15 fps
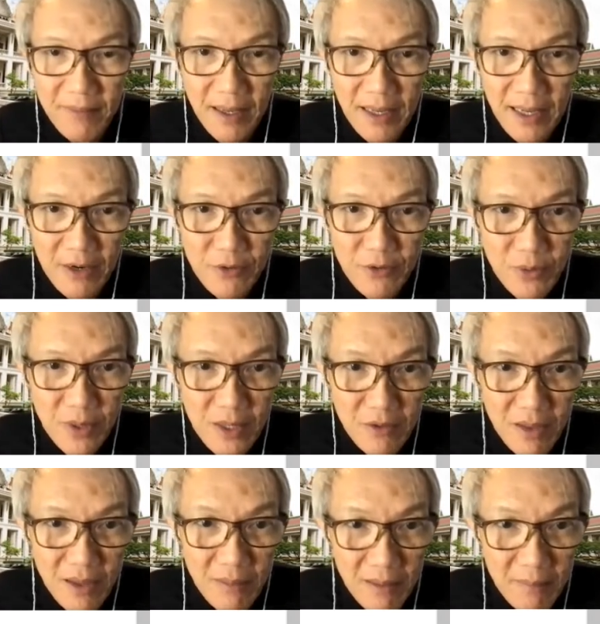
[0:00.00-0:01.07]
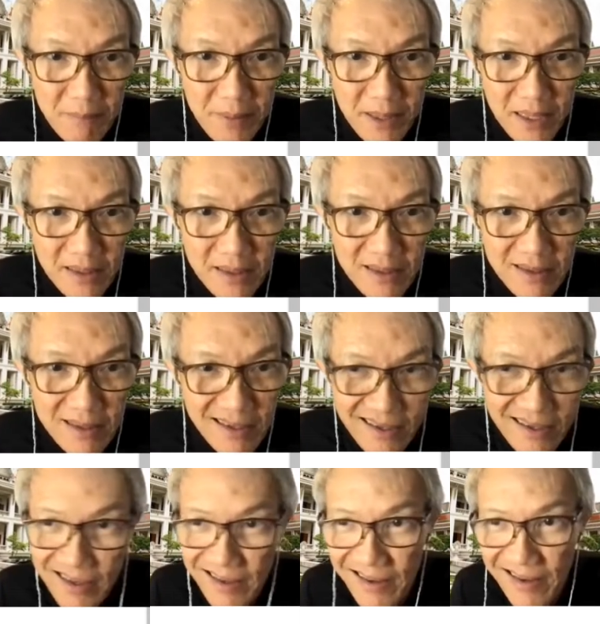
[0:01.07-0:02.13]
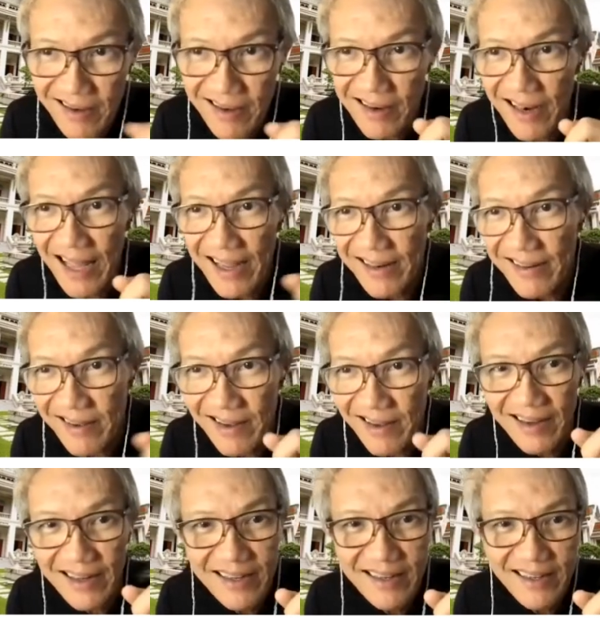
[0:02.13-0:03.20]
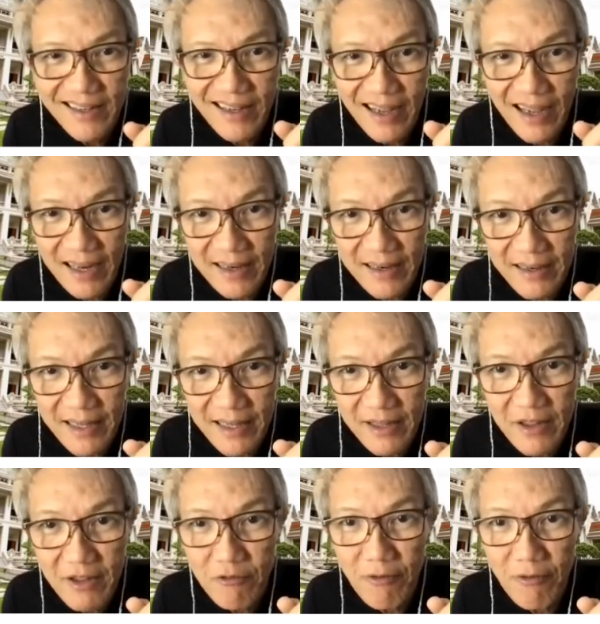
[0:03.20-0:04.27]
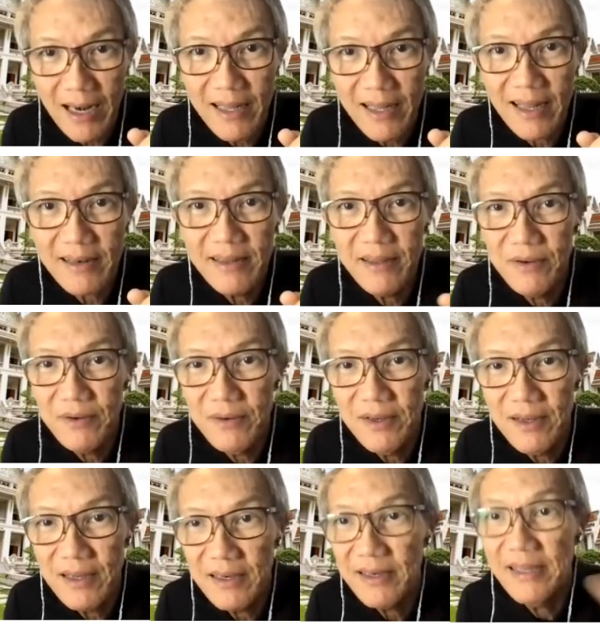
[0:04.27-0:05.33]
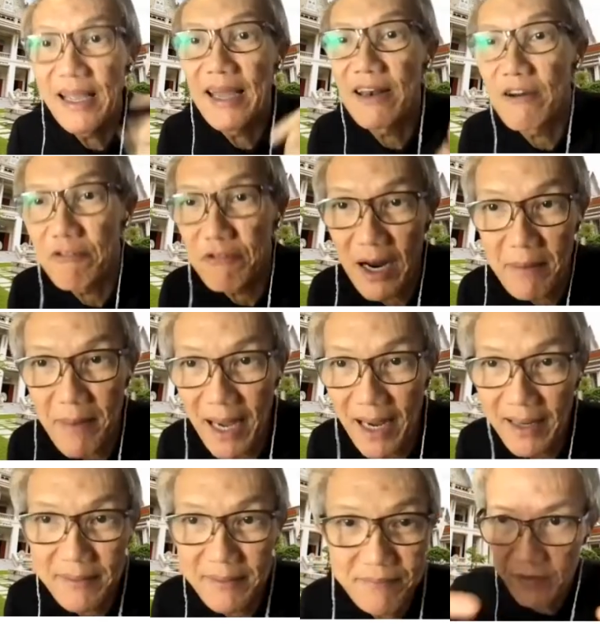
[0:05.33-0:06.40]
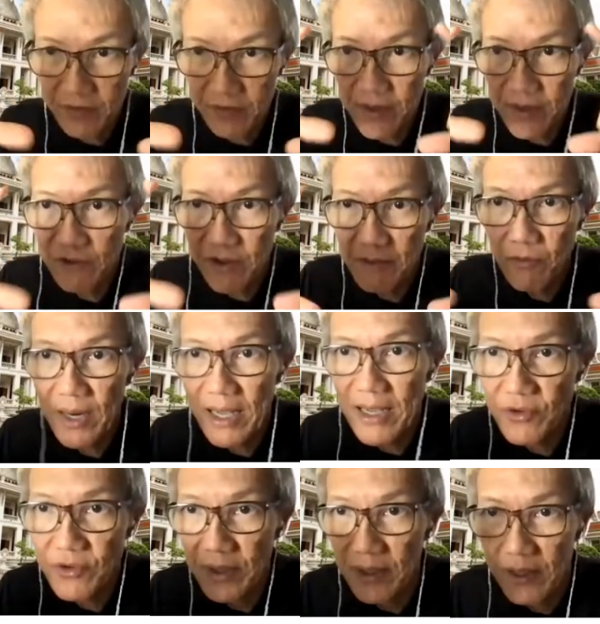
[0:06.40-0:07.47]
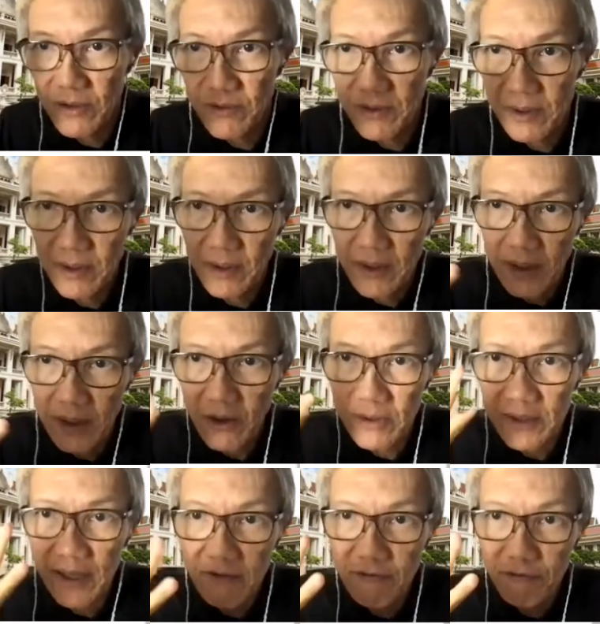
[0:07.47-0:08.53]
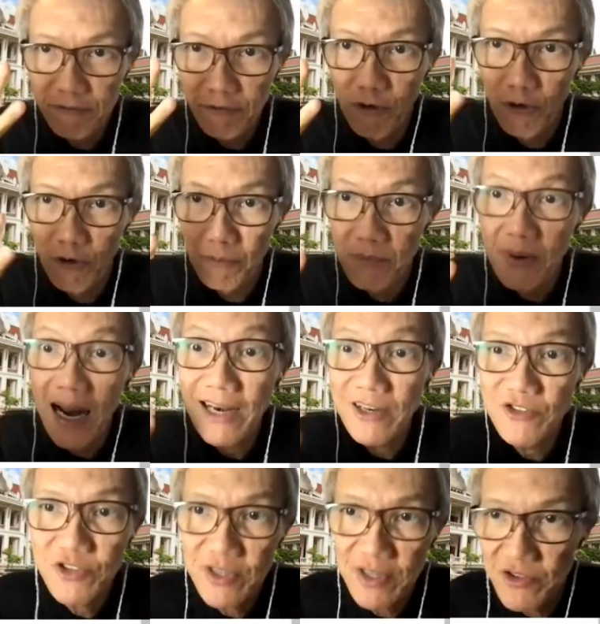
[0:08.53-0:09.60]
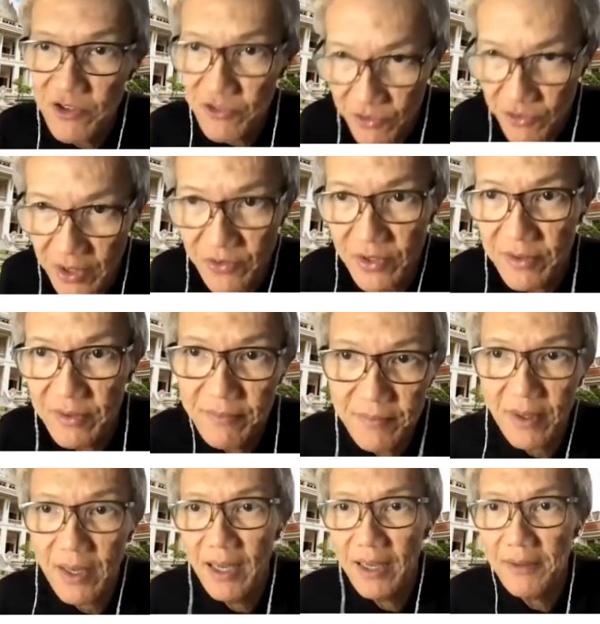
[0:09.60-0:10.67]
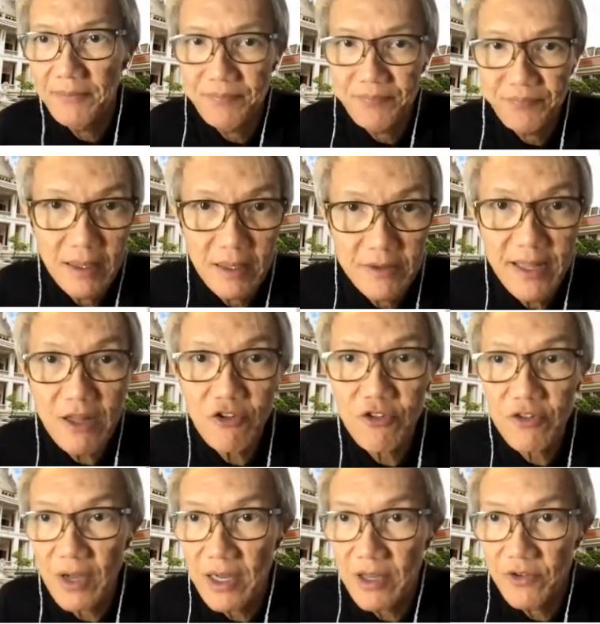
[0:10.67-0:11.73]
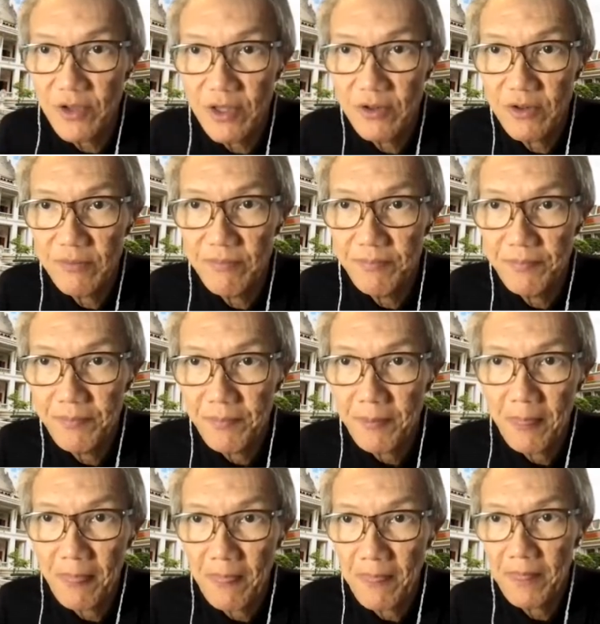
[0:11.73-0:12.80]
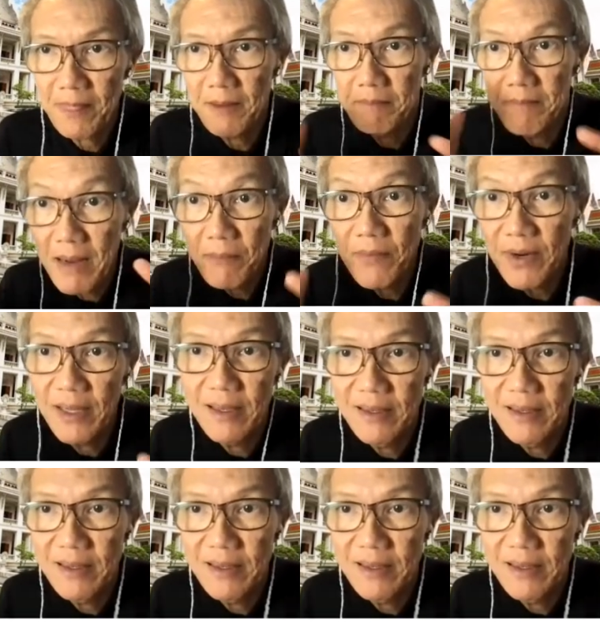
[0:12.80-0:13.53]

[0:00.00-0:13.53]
ALU is a bit later, and it is valid until the end of write back. This simulation is contains 4 branch instruction. Okay, next stage is the memory.